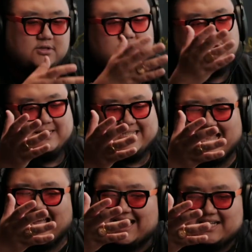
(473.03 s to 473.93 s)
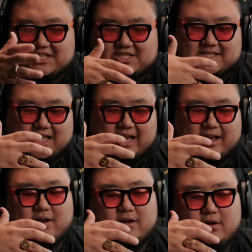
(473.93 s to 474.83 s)
So she's dead, and she's
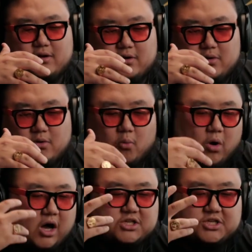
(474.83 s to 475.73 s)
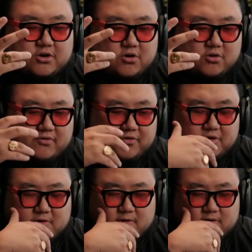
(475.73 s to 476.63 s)
like watching her own
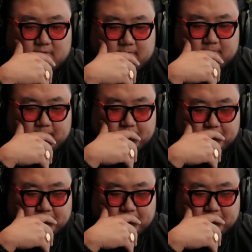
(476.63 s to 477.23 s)
funeral,